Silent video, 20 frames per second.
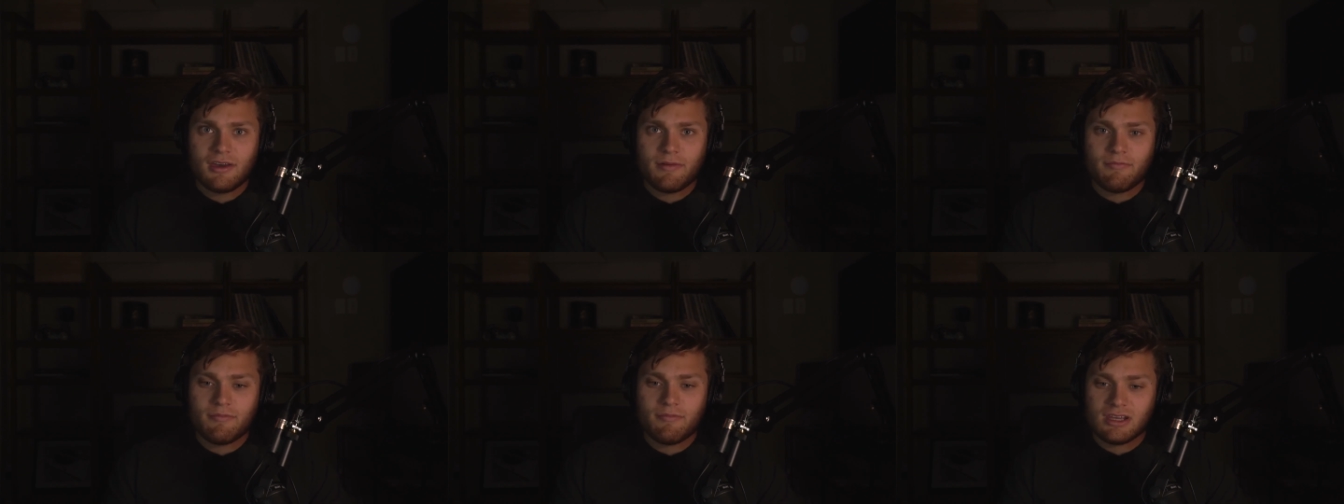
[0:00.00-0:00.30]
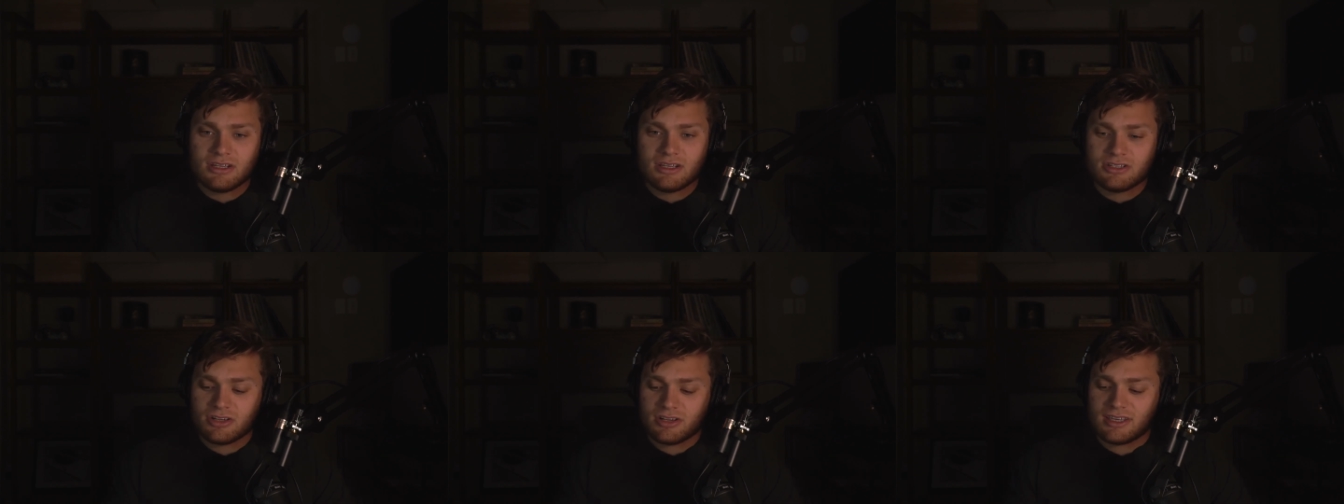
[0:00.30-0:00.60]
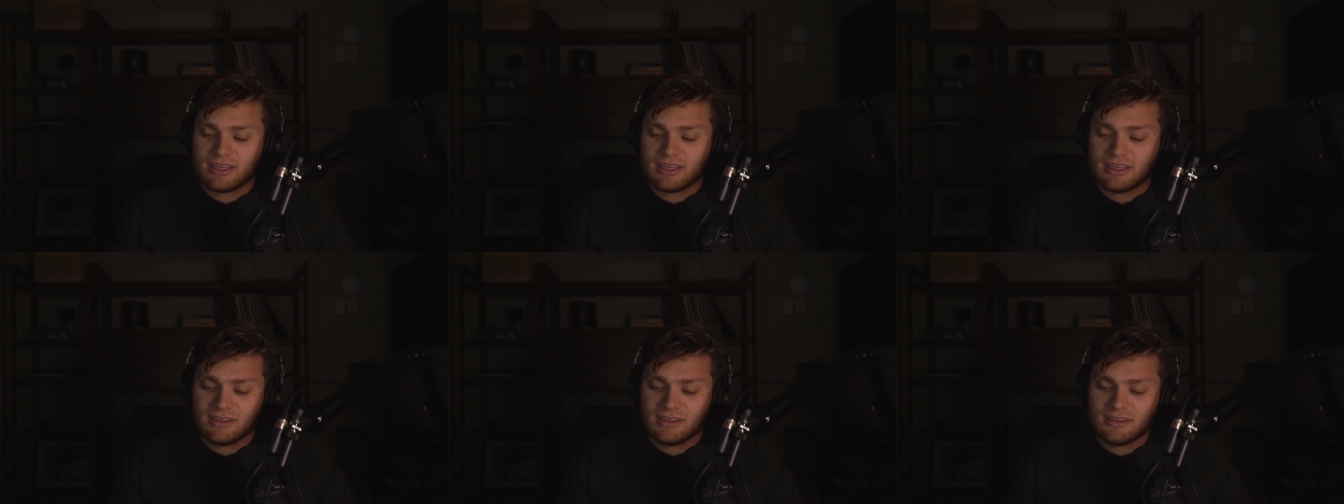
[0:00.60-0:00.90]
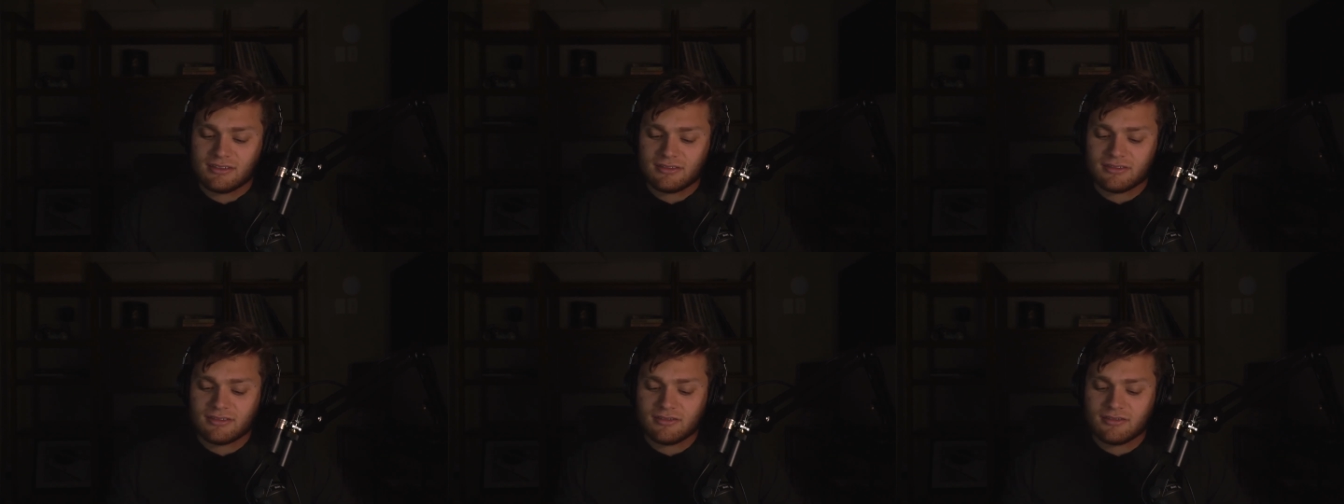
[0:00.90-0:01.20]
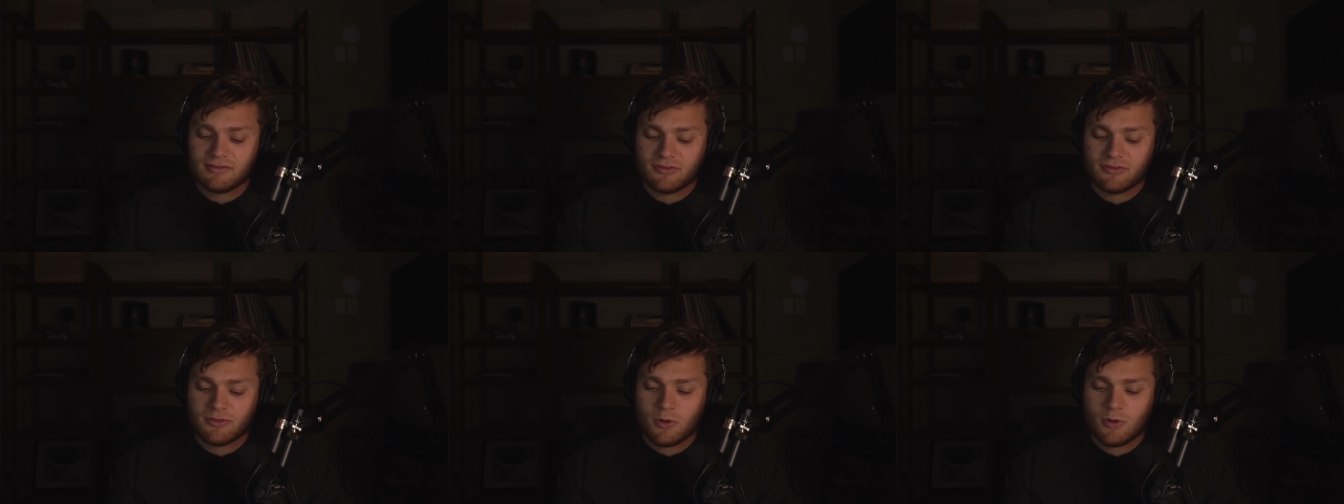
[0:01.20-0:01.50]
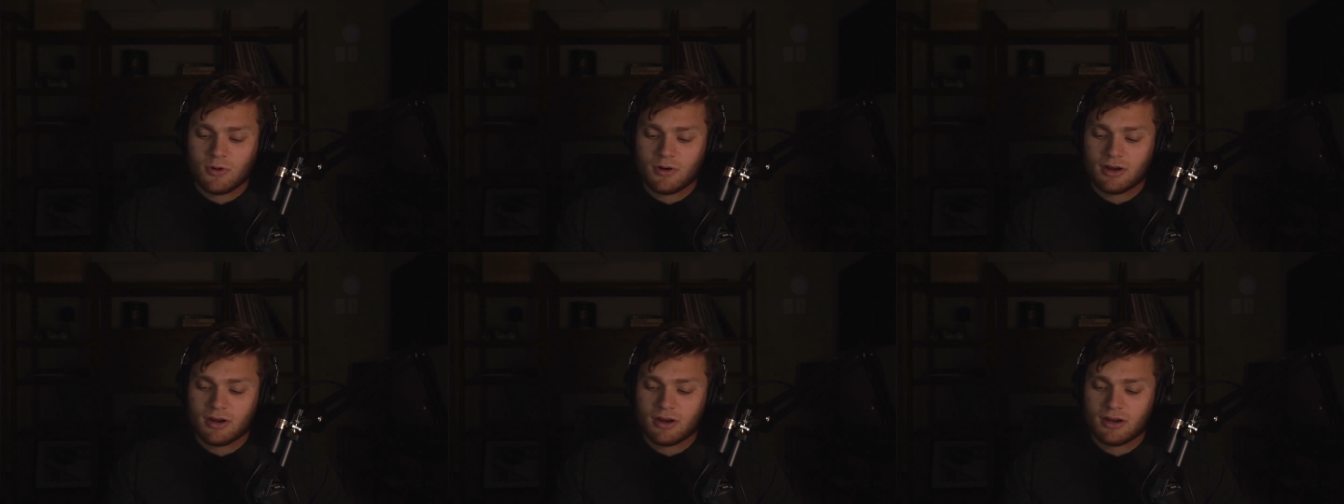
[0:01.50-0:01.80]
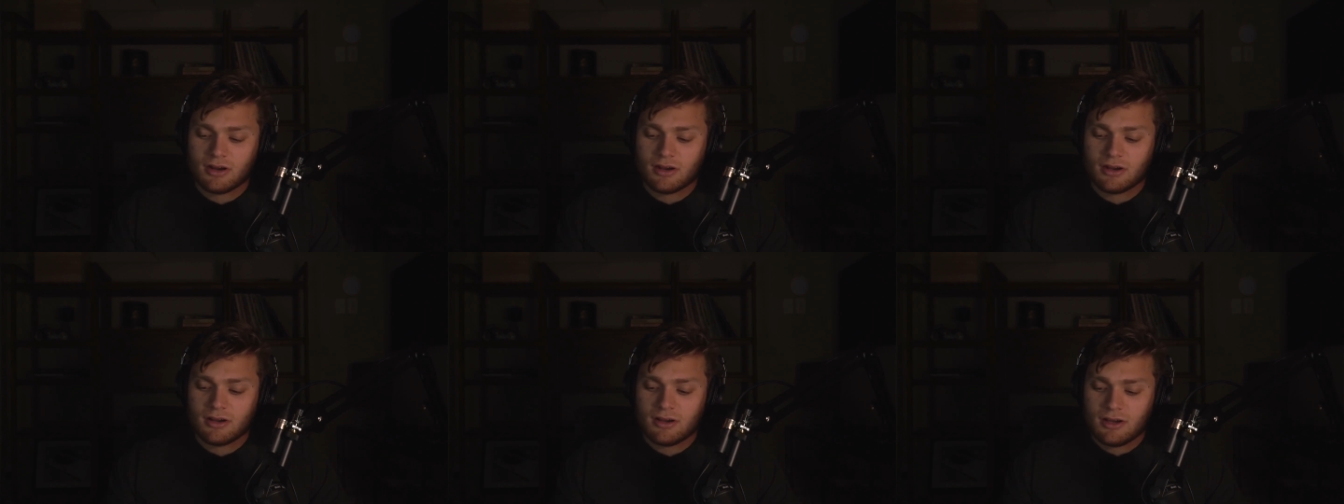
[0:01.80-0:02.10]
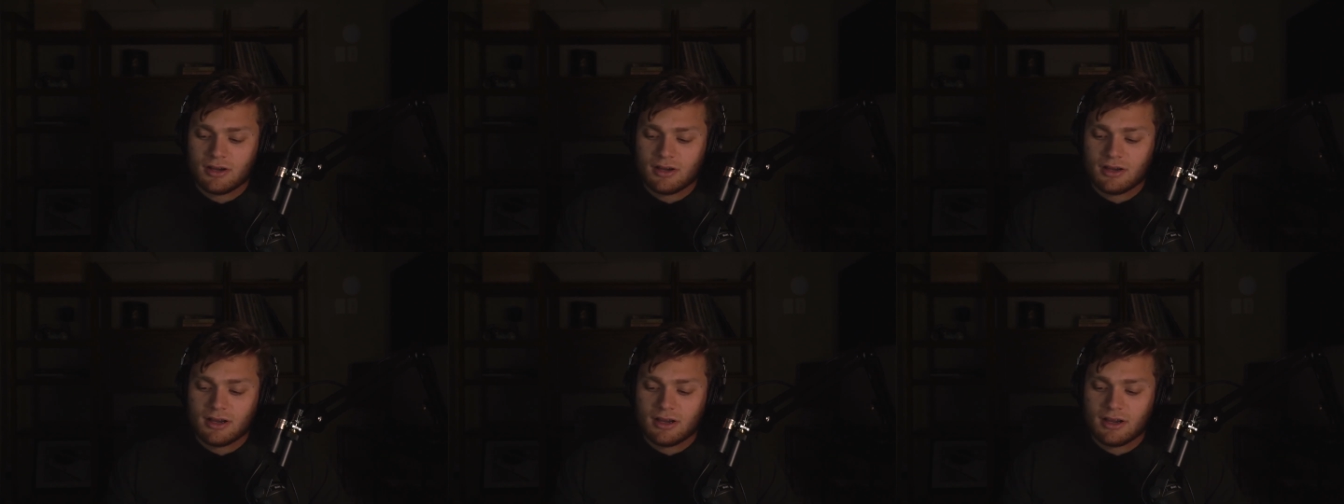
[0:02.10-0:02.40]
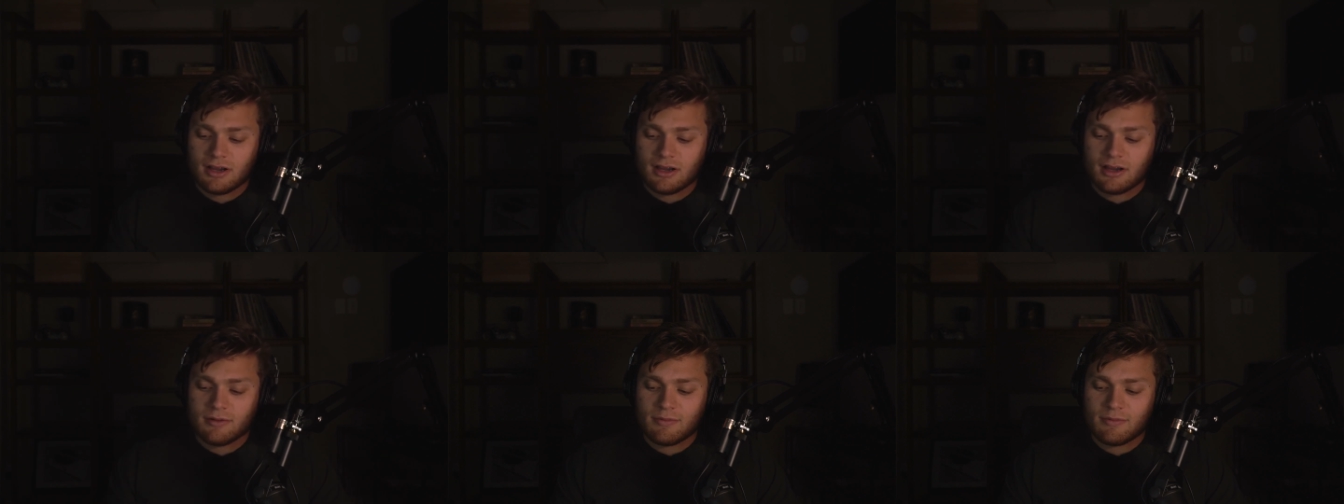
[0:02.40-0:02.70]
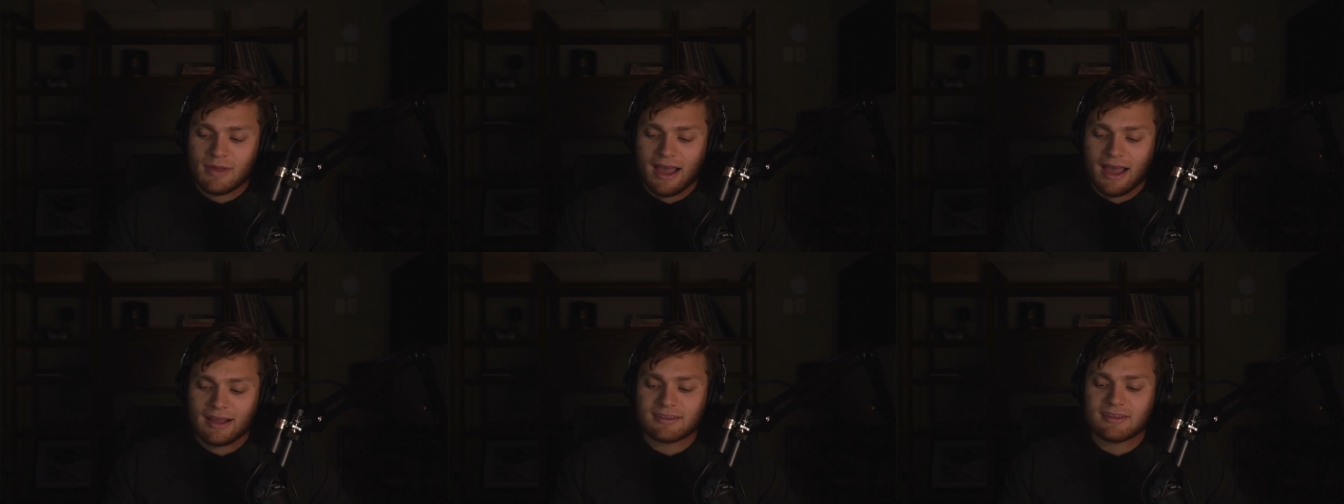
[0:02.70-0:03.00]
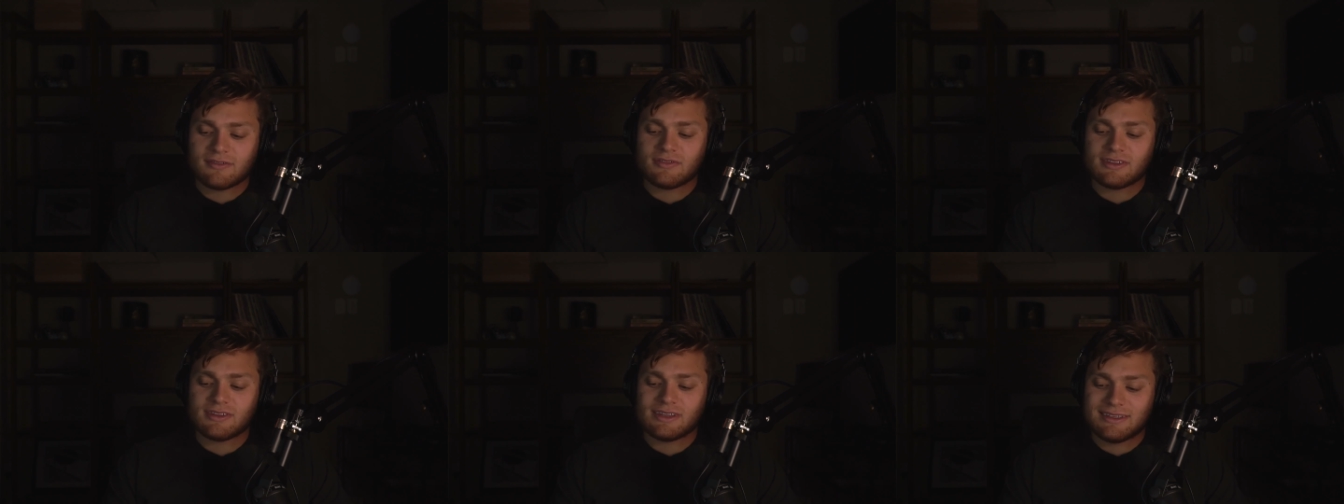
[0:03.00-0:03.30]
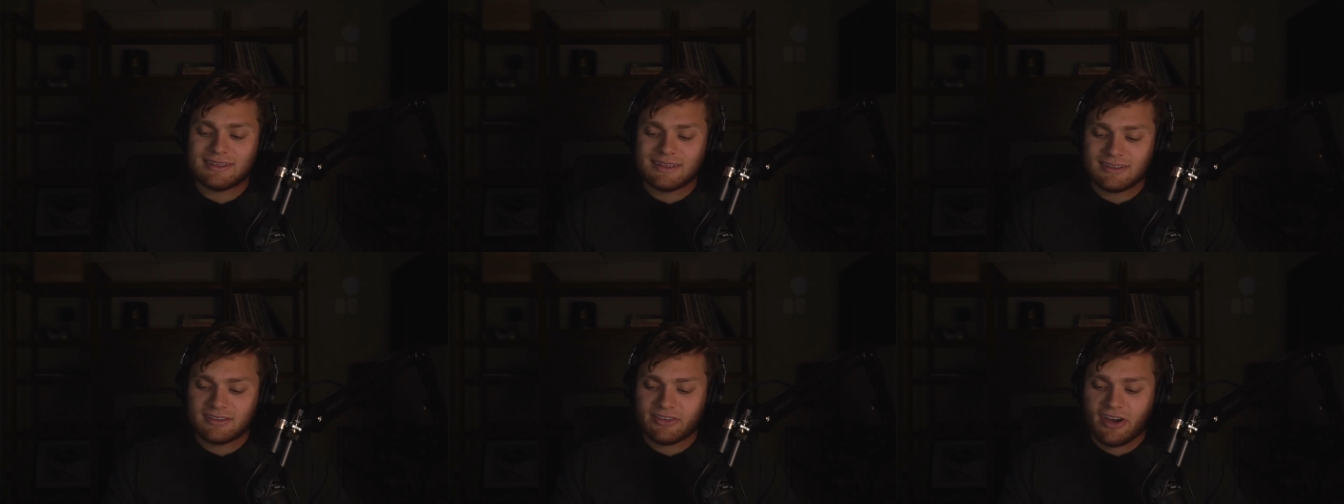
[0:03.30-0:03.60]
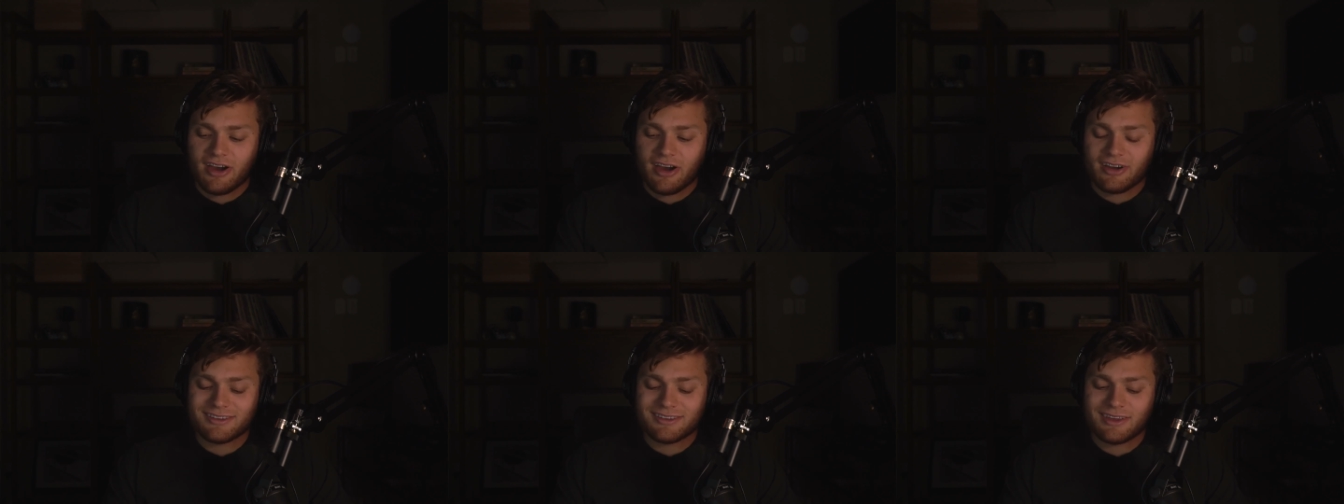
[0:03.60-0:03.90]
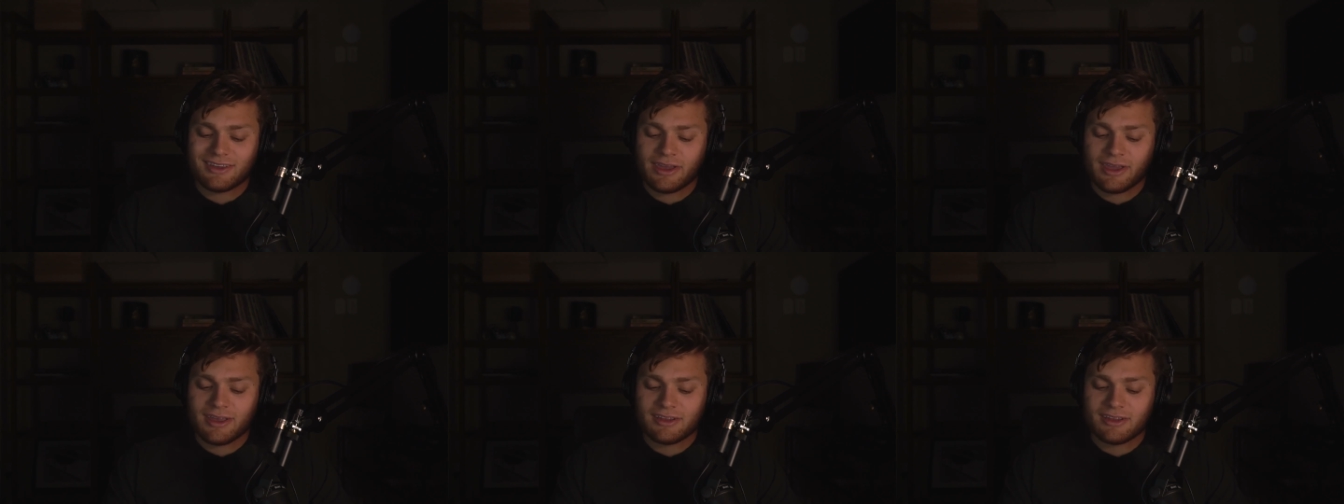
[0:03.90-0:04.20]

major keys for um, actively detoxing?